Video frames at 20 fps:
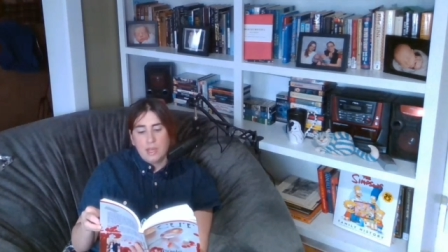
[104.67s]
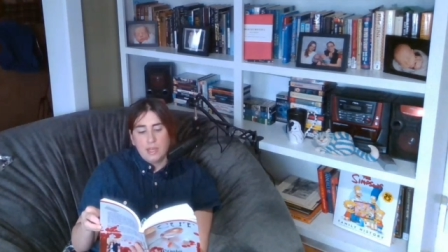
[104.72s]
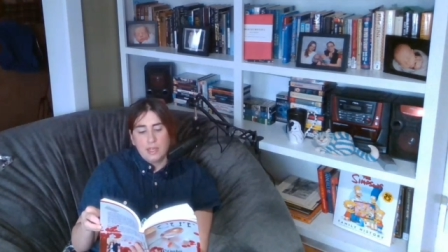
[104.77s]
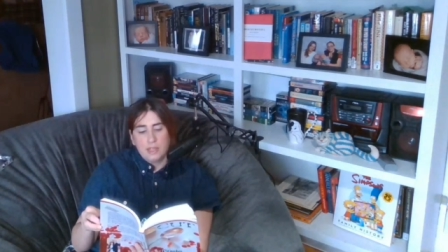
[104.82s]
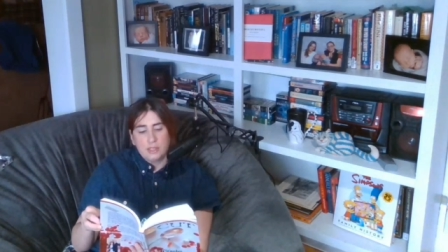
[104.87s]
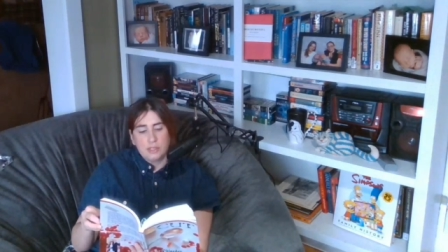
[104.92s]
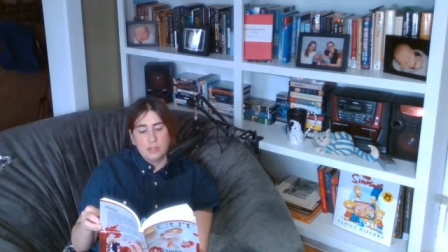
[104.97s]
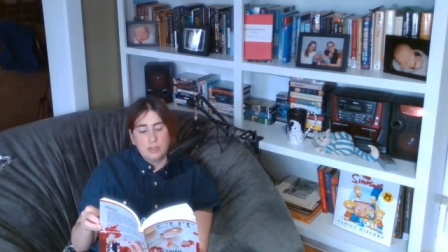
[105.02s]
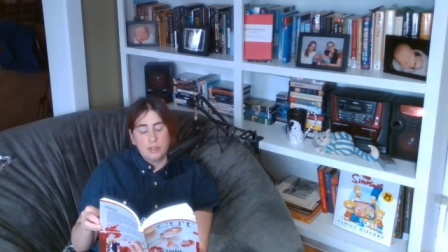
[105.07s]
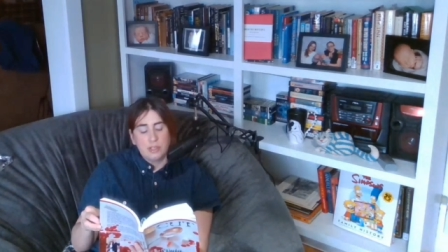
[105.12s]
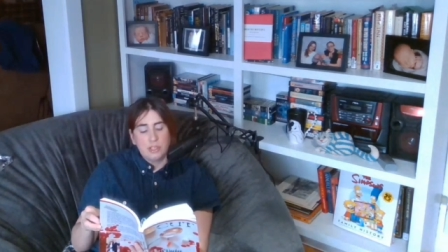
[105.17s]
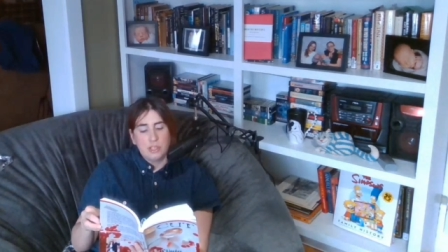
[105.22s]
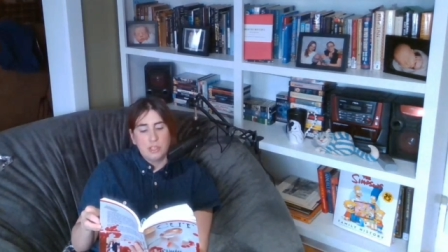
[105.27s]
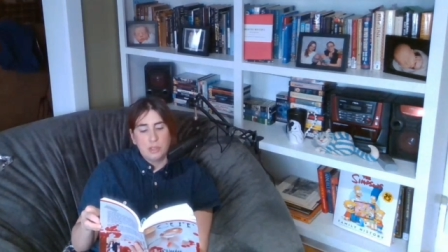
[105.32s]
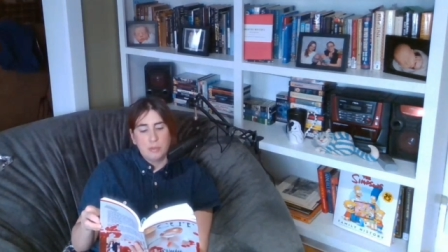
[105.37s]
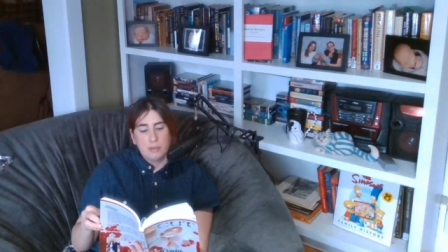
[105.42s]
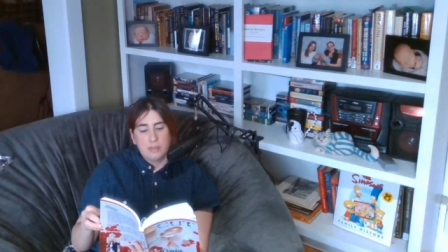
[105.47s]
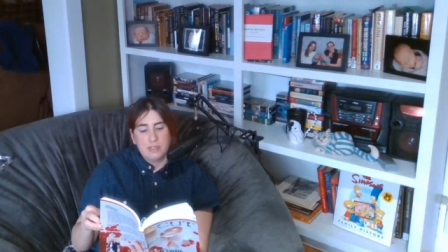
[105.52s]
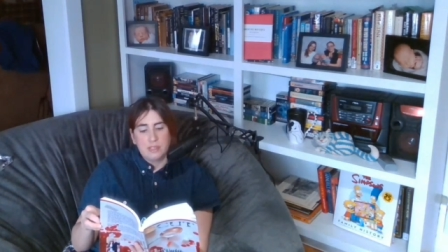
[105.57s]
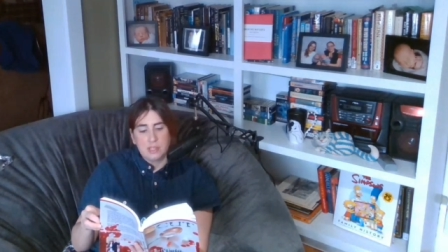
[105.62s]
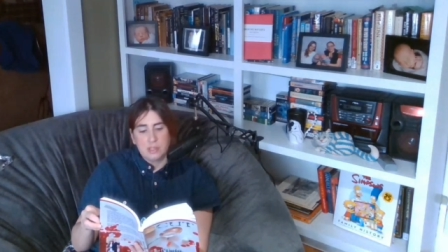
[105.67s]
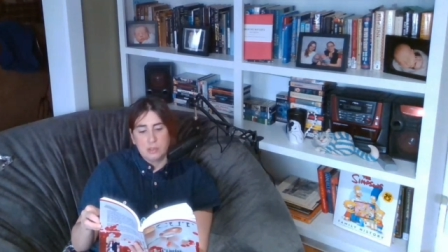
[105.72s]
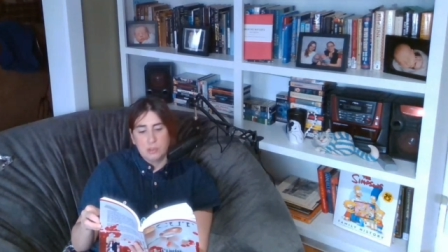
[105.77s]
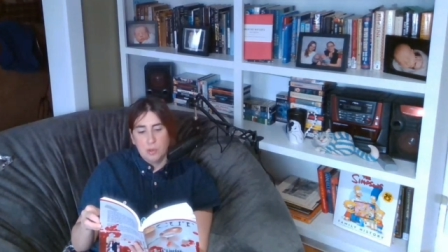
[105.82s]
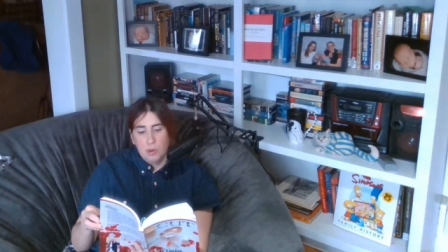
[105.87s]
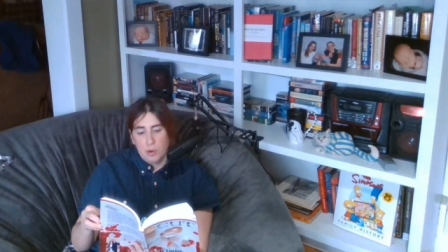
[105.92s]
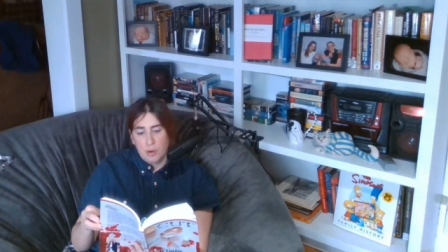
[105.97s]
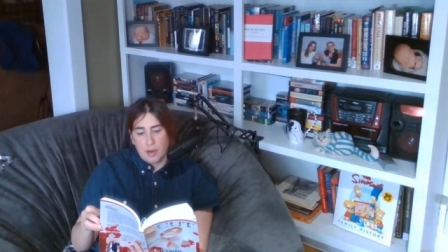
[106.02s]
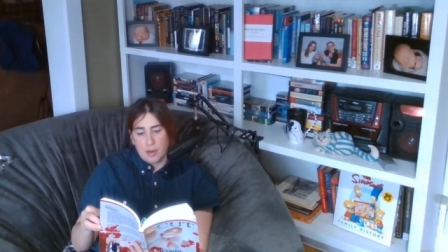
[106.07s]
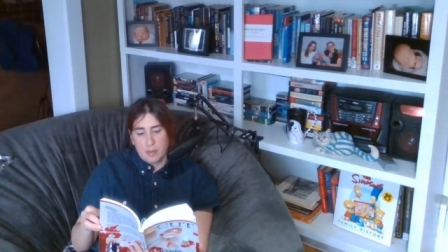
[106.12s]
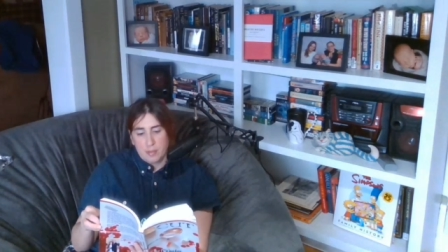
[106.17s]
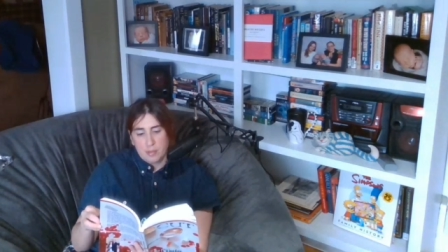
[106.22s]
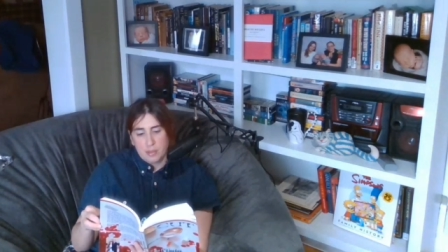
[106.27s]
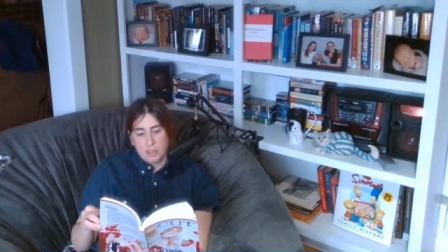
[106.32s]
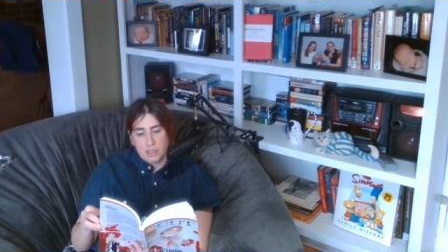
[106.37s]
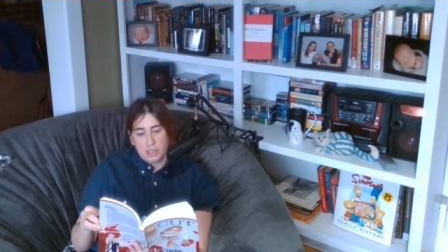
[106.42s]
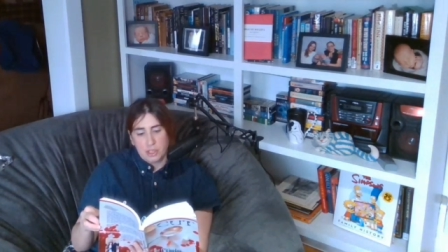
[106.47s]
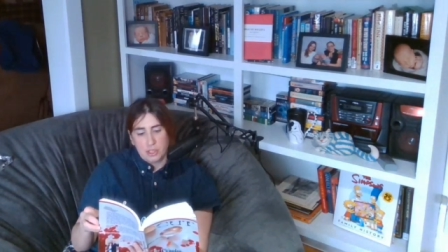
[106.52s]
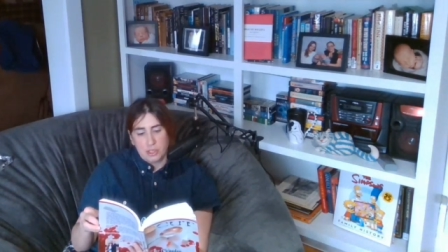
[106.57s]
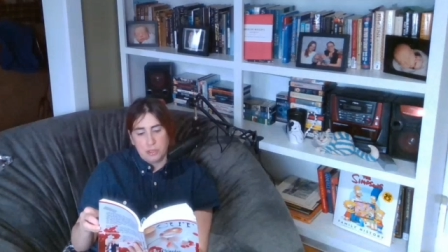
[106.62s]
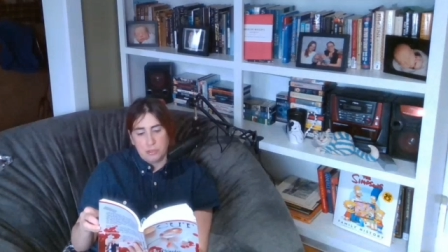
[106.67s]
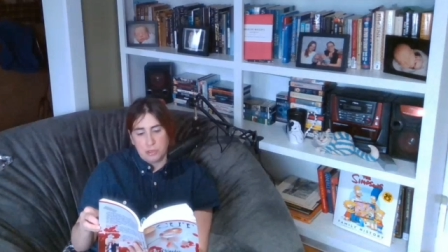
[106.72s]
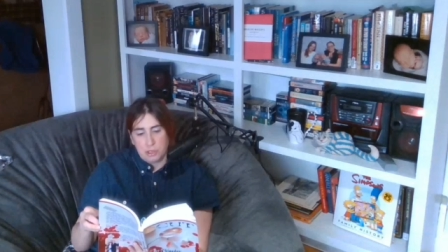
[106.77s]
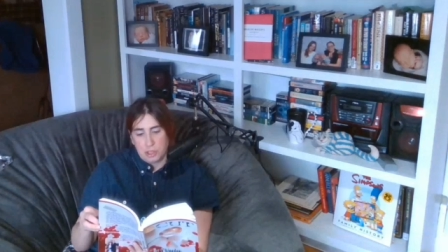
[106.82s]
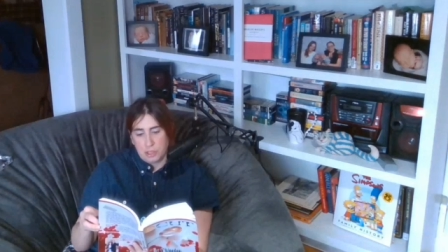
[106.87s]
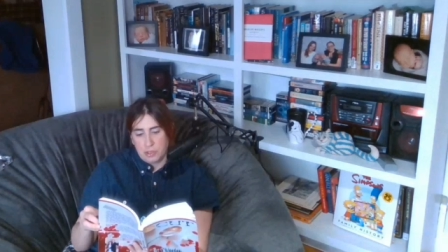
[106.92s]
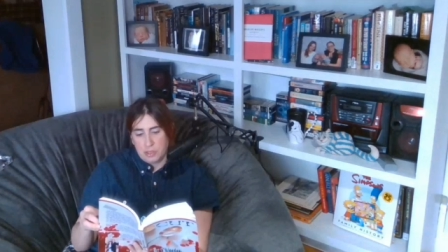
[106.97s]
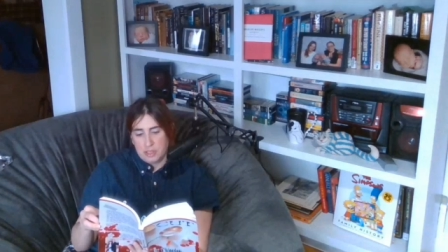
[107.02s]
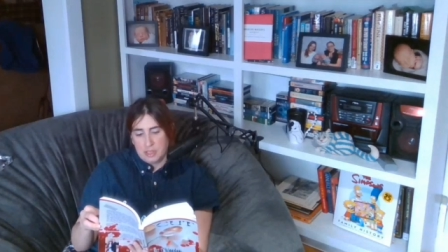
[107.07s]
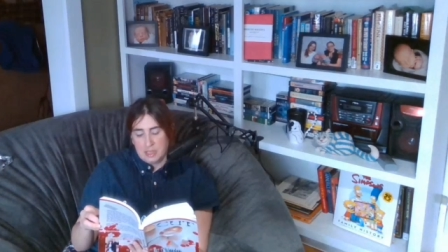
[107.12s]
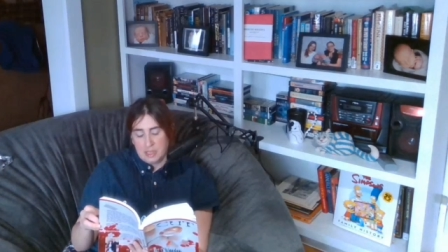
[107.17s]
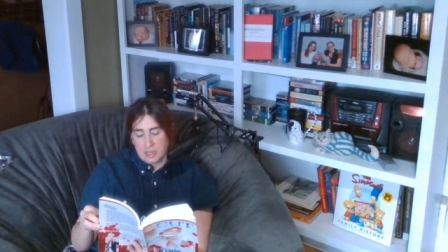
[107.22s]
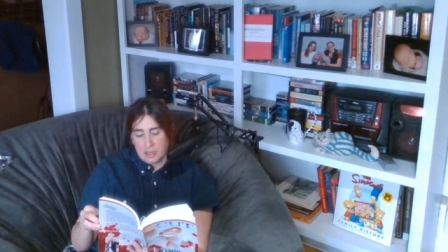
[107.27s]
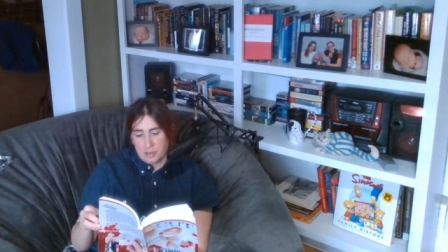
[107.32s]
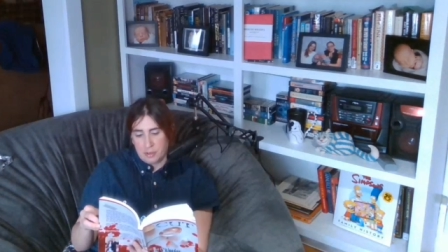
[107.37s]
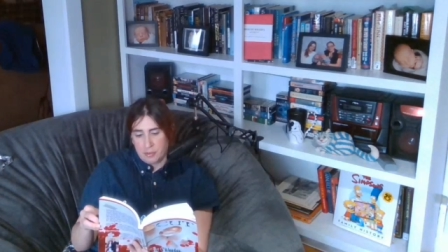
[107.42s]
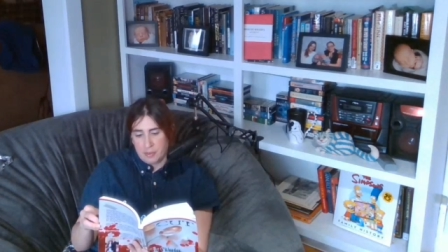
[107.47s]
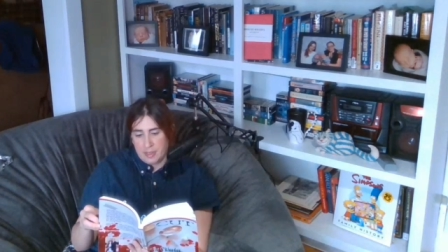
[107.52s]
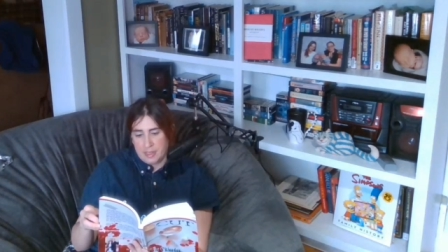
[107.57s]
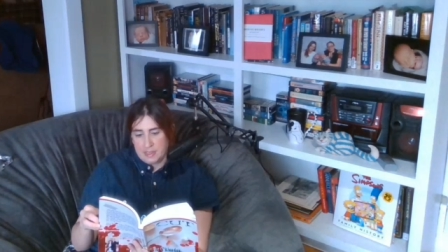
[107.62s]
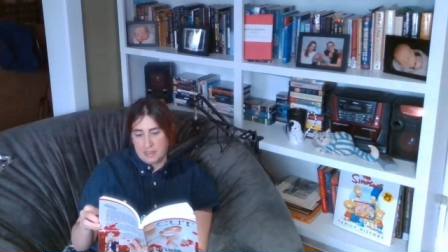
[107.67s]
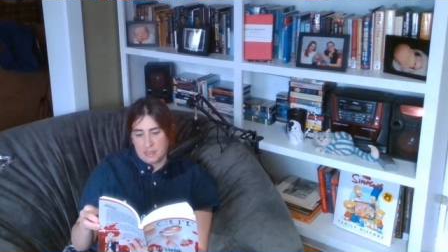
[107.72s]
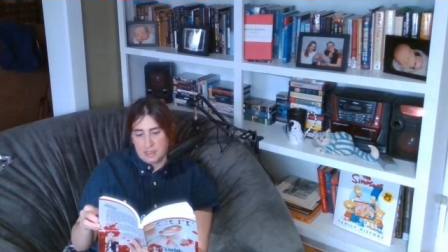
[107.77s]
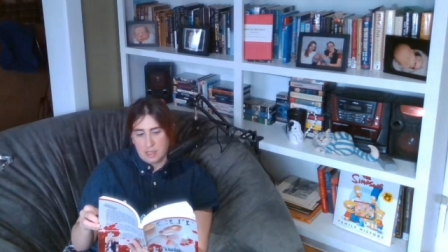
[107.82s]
As good as she was on court, Brigid knew she couldn't let her grades